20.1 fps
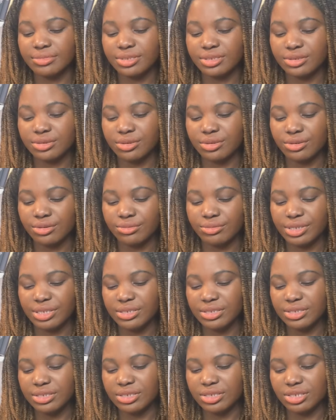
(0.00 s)
so
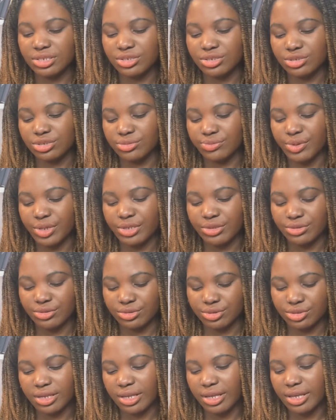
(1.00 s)
Minji, she chose
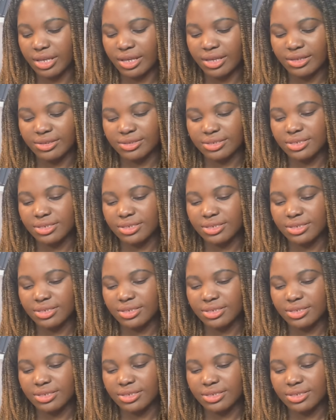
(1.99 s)
Mingyu. And